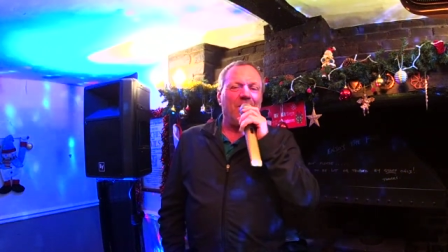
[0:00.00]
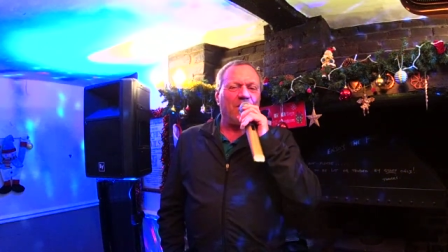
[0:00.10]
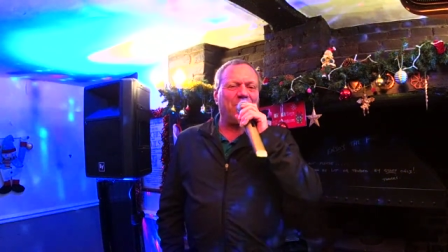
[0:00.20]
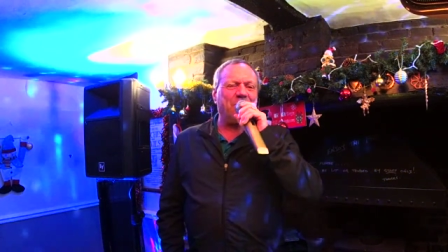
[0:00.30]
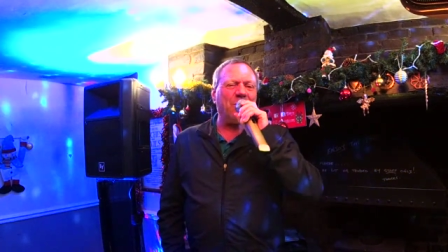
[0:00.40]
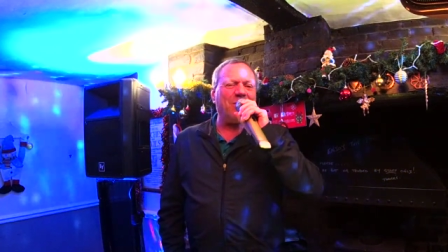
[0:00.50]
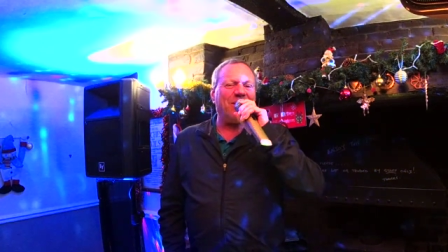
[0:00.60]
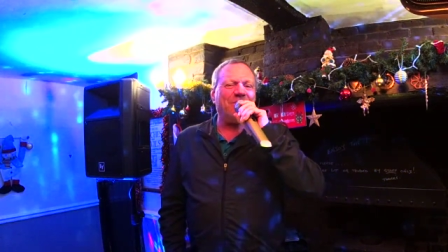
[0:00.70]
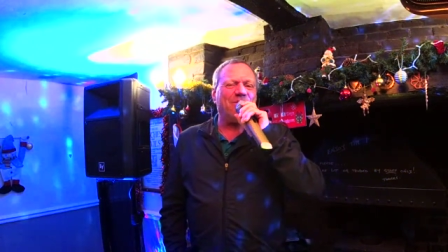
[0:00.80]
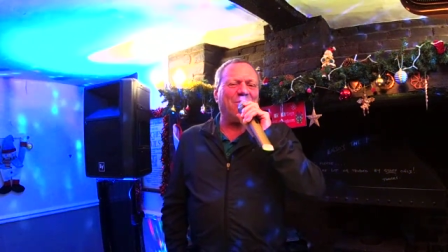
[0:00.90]
I was
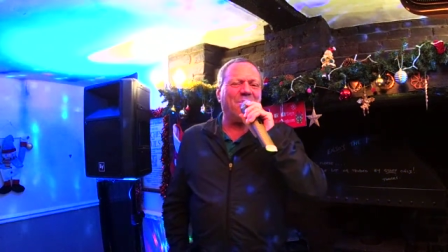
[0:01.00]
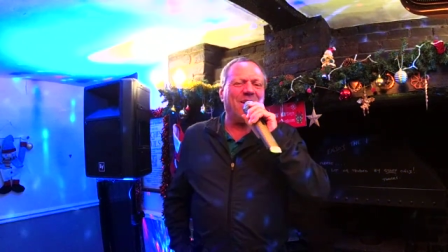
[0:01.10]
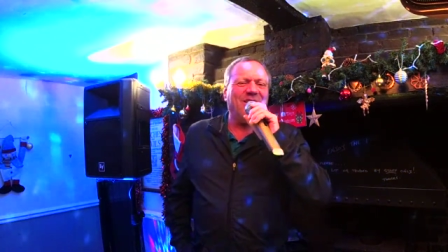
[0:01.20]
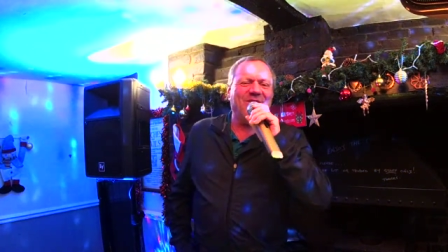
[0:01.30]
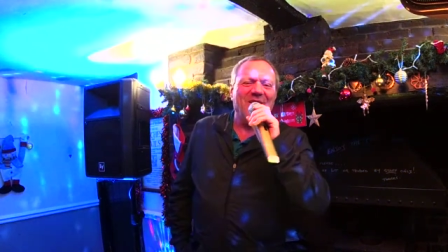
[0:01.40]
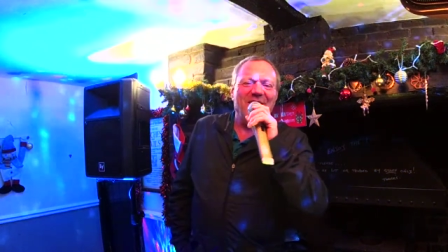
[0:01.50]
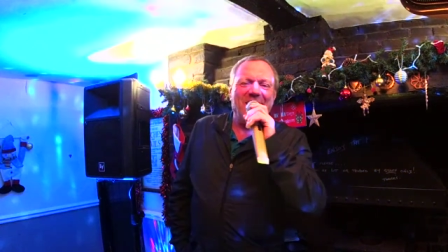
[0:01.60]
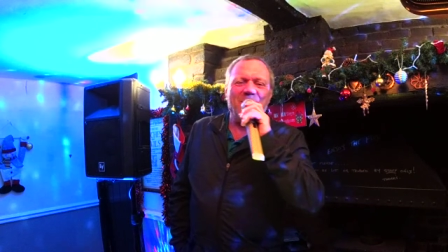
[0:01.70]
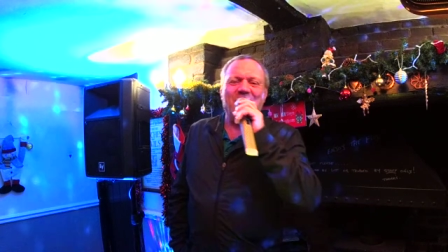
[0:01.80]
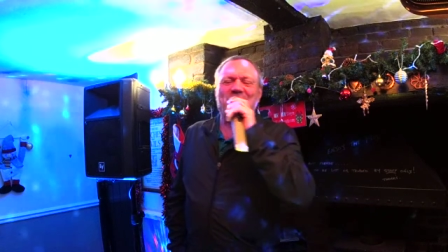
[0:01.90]
born in the forties,
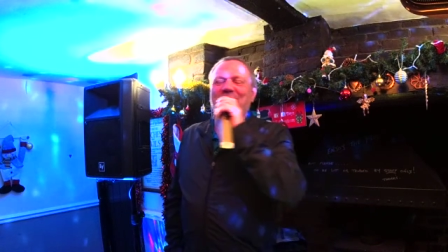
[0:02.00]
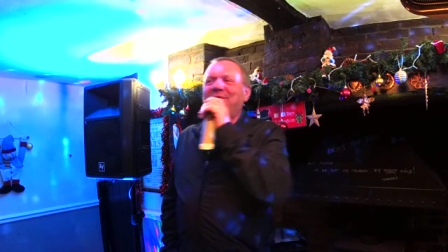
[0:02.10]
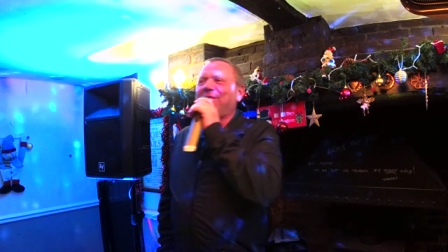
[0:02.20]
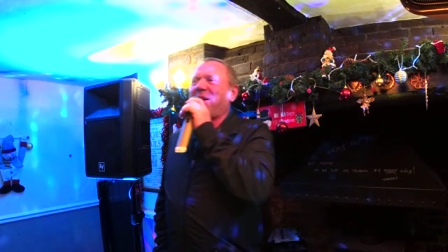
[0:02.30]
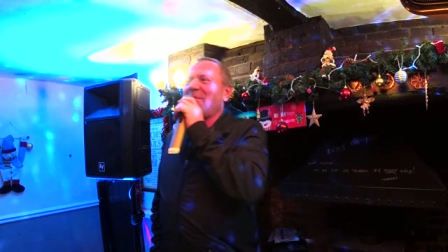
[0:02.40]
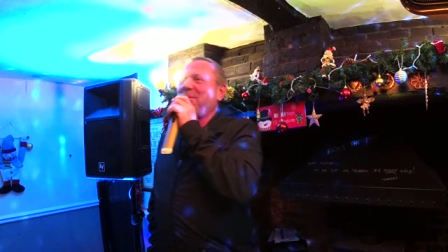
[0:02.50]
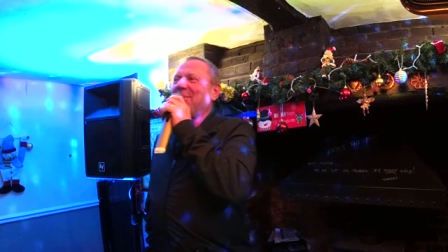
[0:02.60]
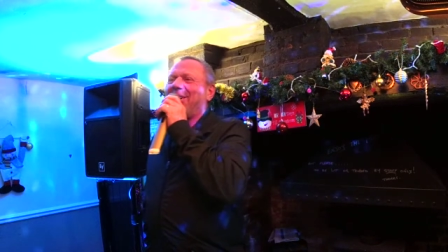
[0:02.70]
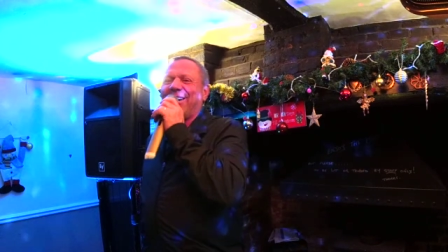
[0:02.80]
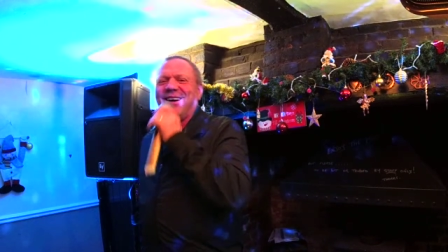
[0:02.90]
and my trousers up
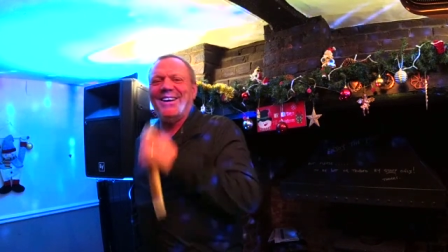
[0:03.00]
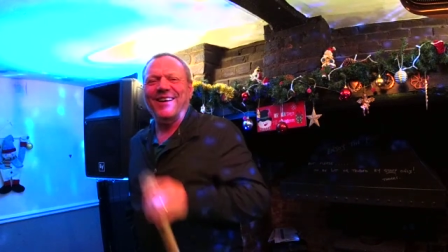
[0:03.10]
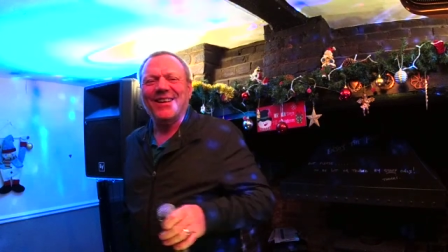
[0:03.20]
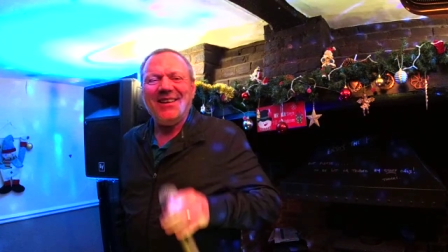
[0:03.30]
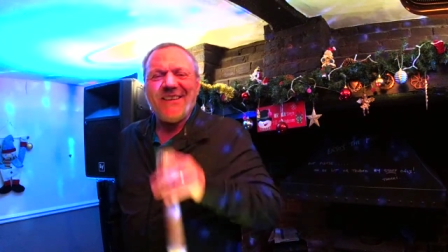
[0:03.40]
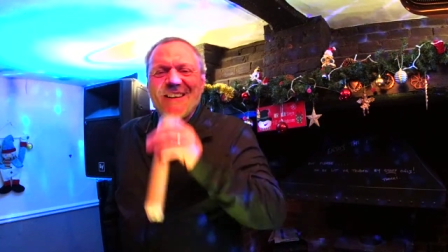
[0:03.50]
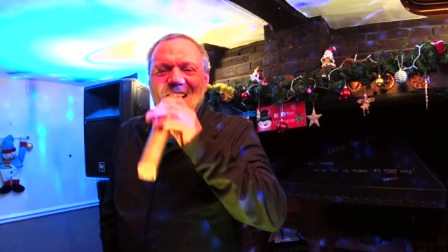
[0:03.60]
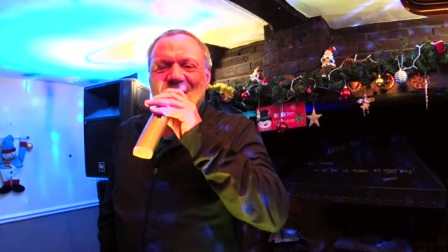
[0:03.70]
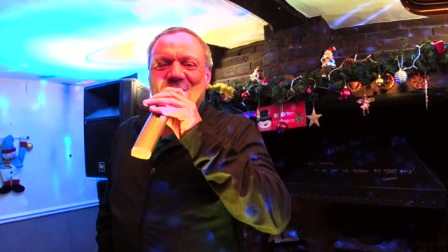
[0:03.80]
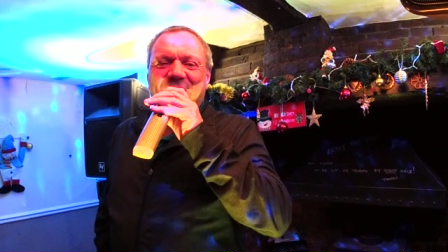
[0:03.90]
with wire.
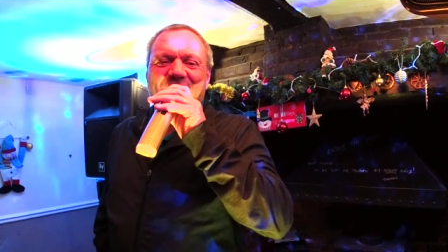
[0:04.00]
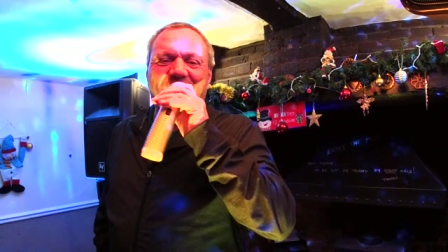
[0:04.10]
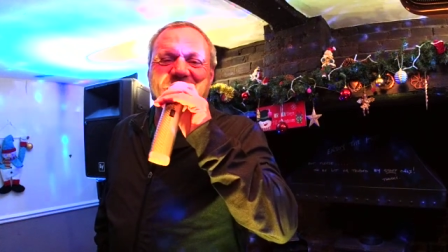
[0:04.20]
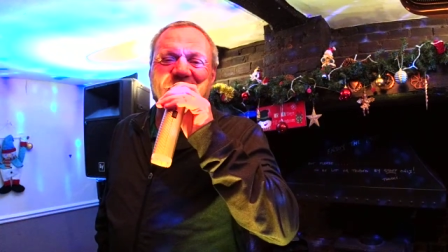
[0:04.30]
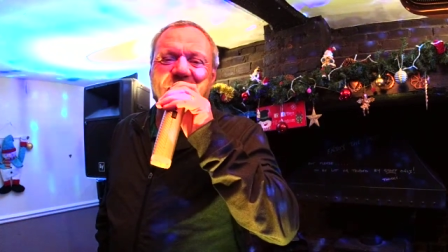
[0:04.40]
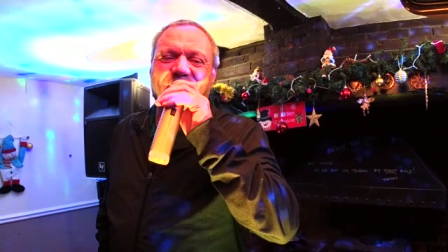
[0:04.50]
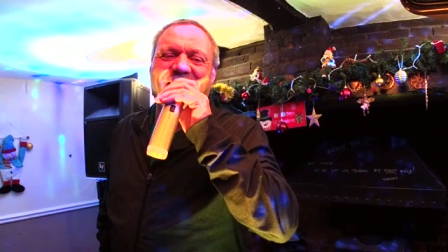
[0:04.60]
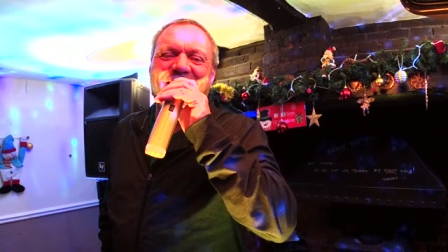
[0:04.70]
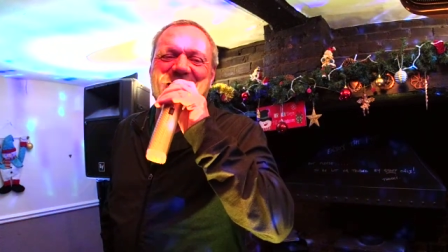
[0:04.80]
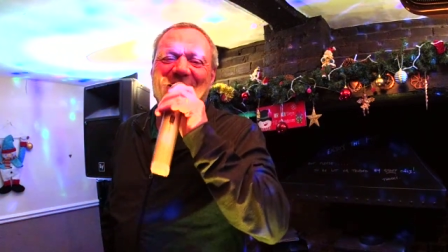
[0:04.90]
At the Christmas time in
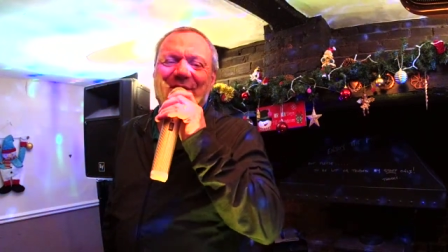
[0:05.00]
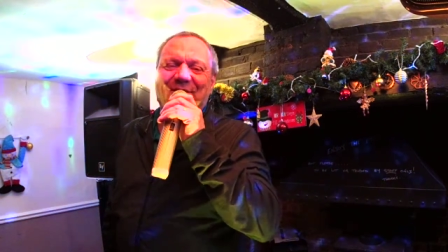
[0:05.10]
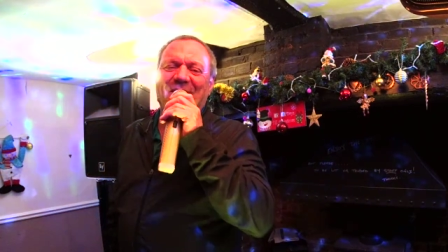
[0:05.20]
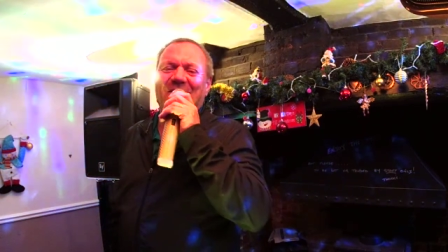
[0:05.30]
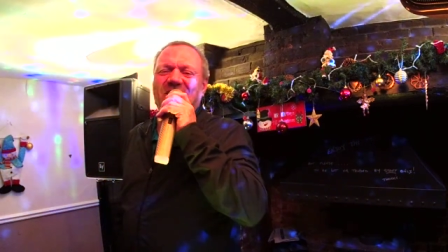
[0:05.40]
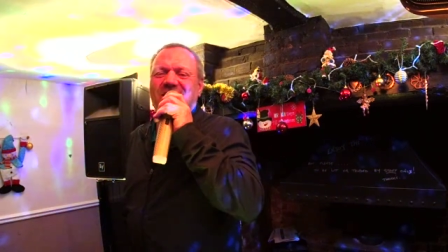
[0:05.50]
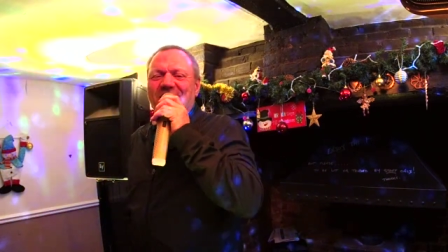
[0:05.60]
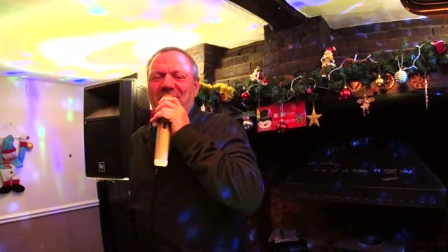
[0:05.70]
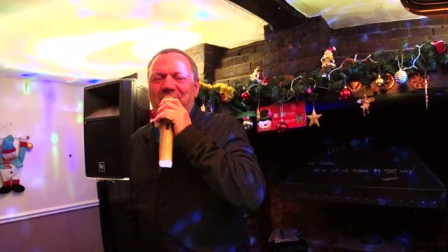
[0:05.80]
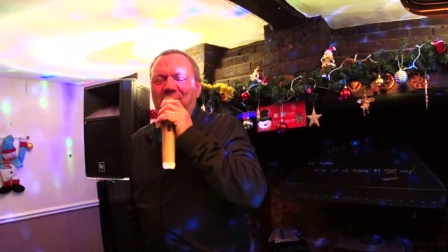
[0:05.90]
our house, so we
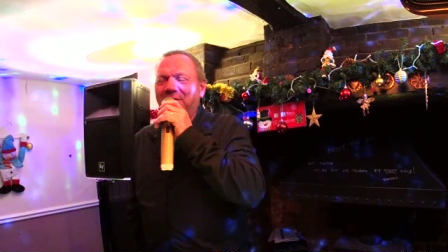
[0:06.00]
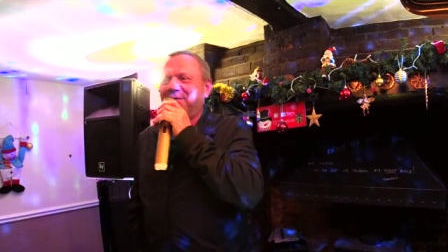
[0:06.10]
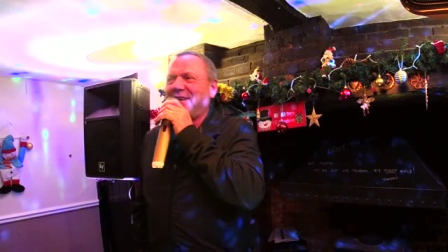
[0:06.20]
couldn't afford a